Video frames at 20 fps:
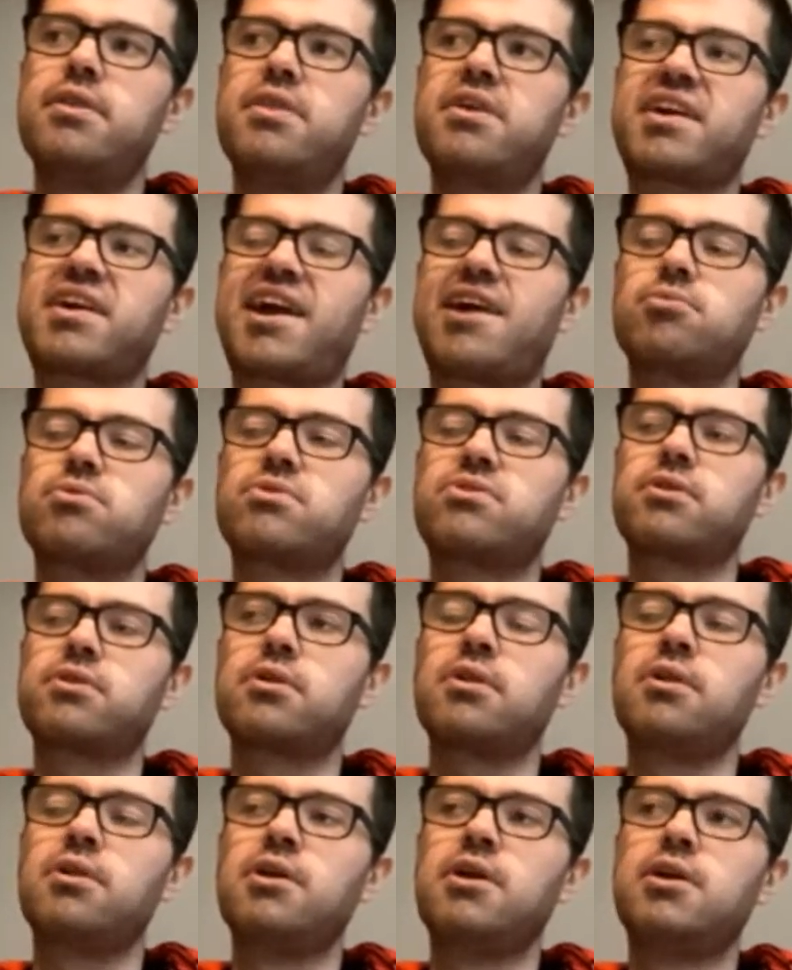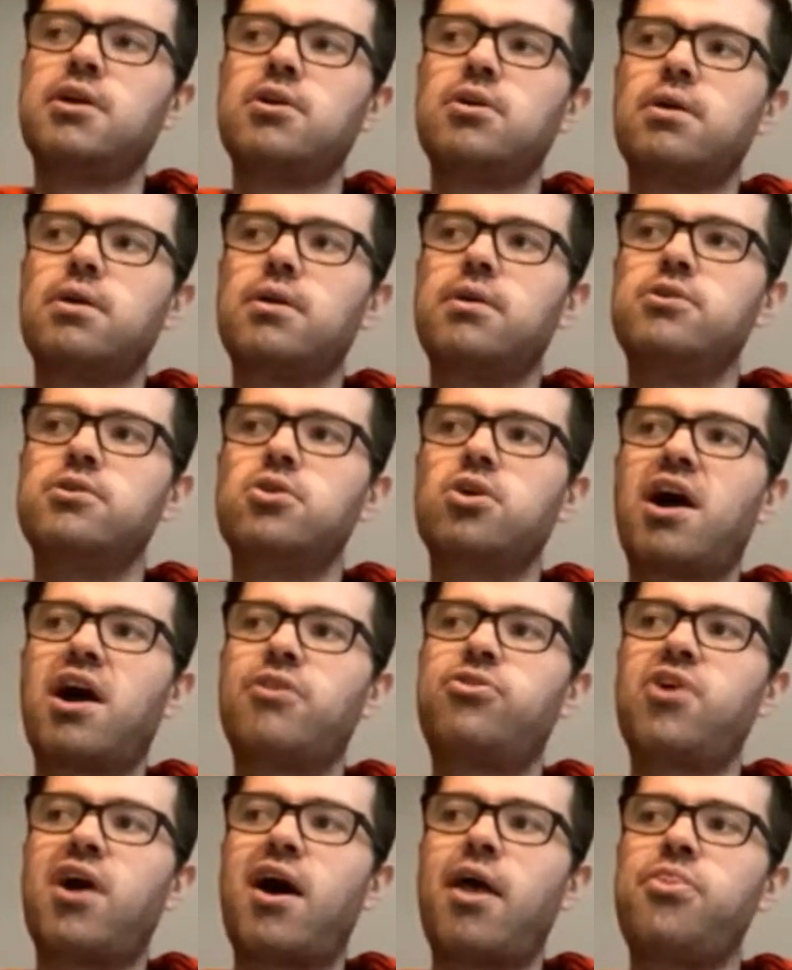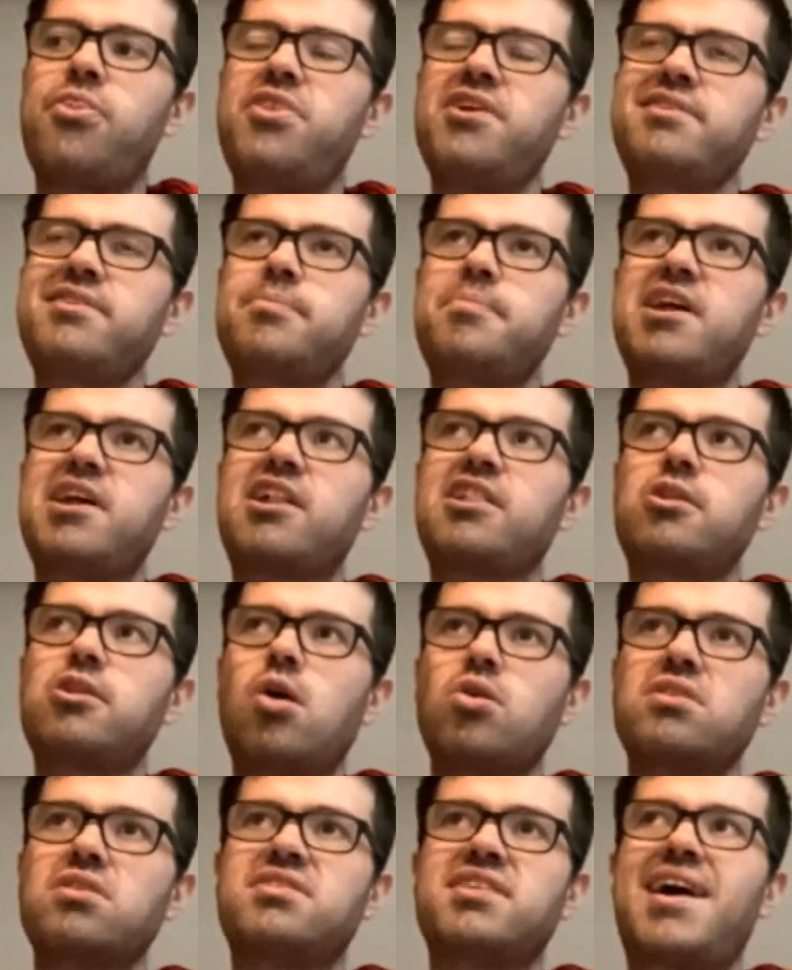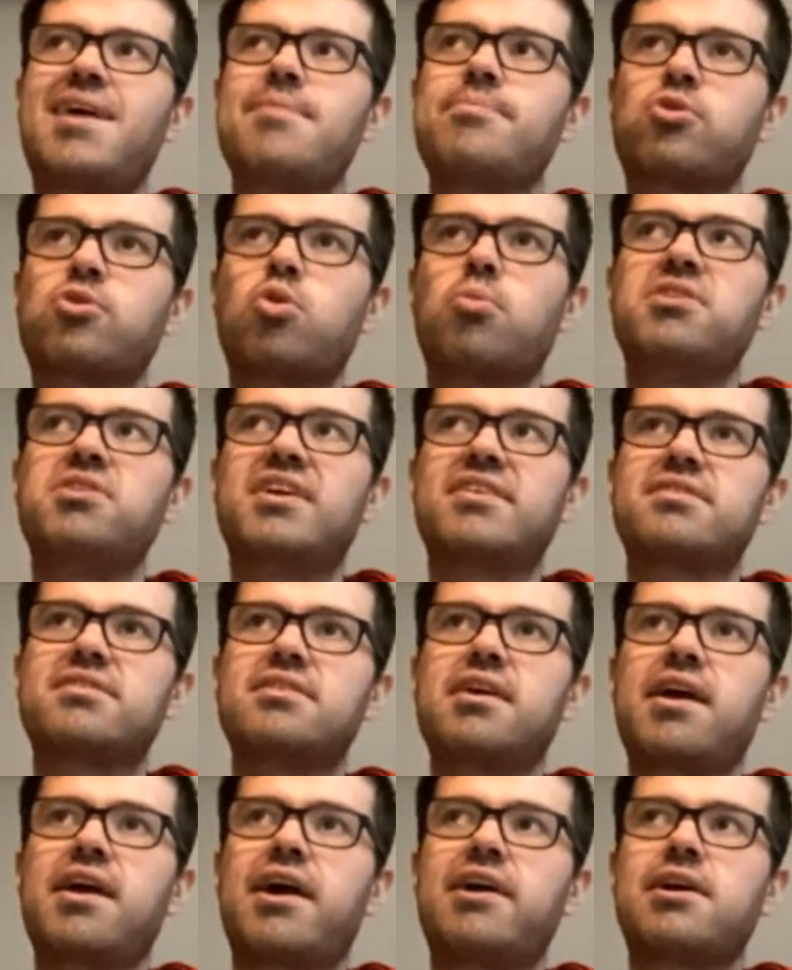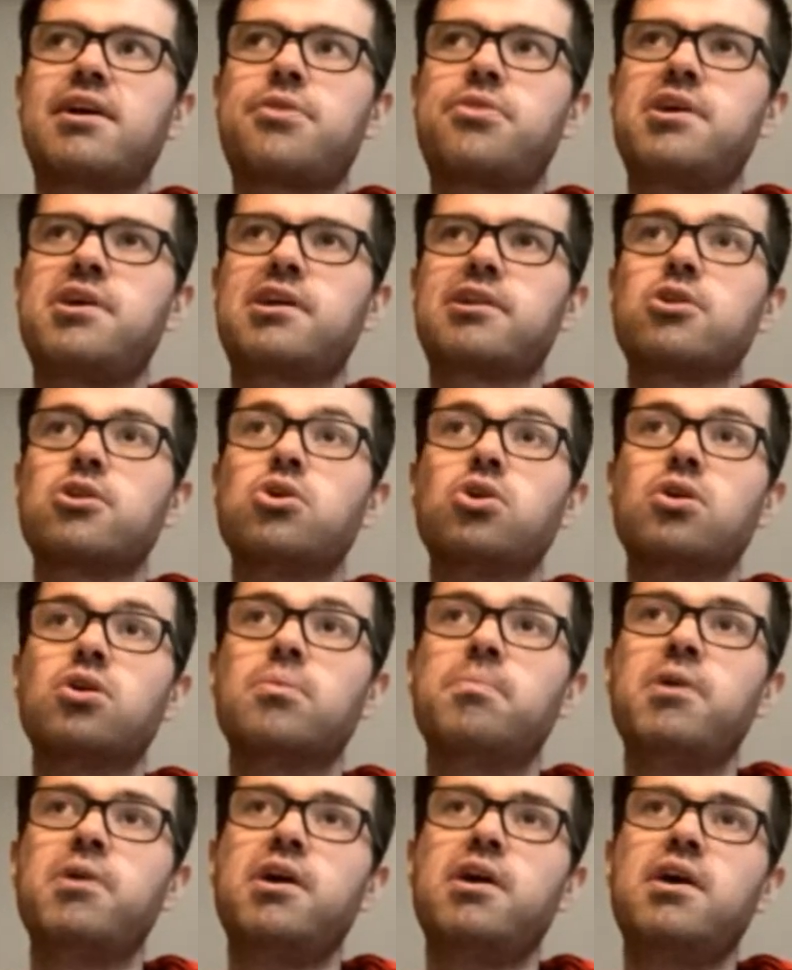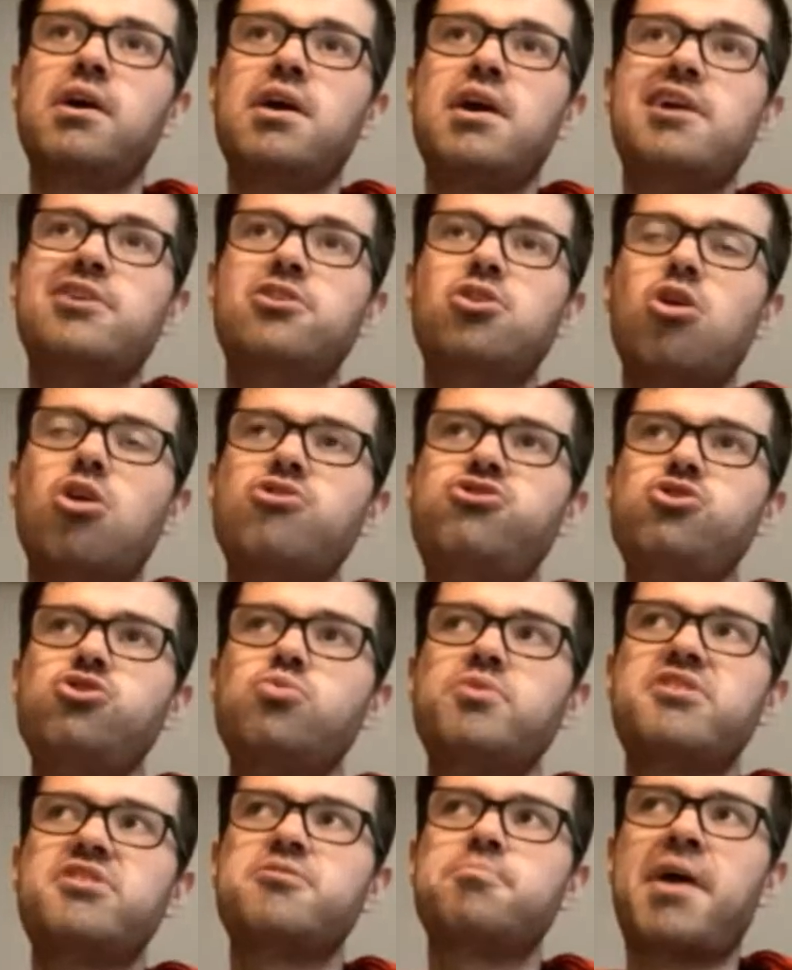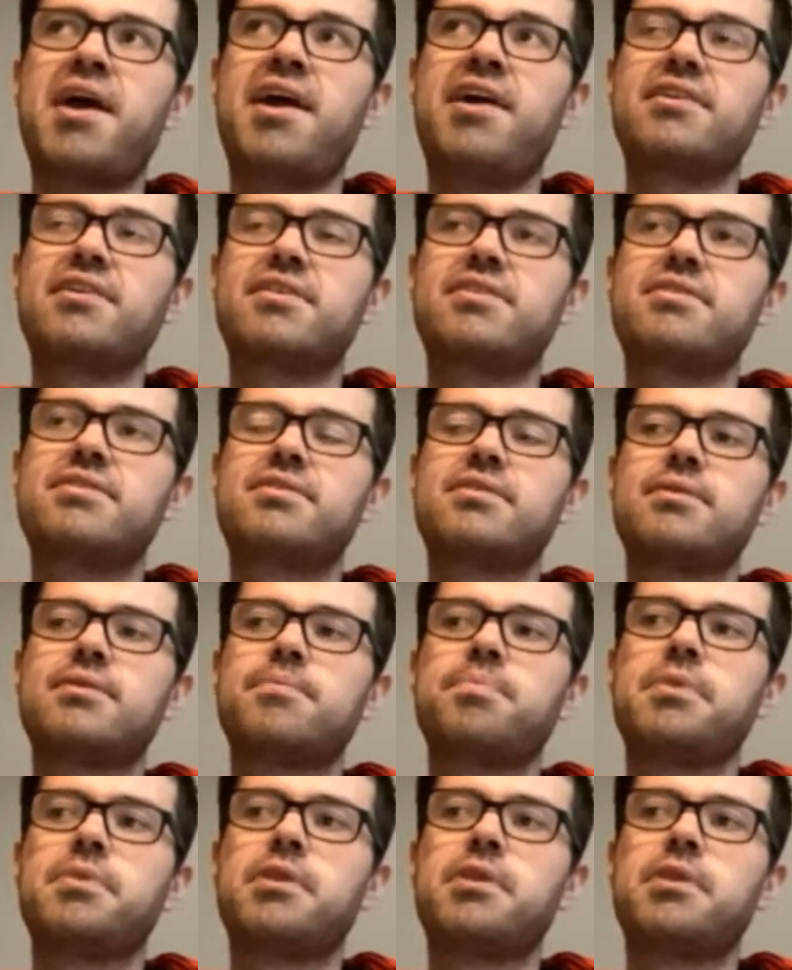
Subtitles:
council. This has been a long time coming, hasn't it? And I think, look, in all due respects,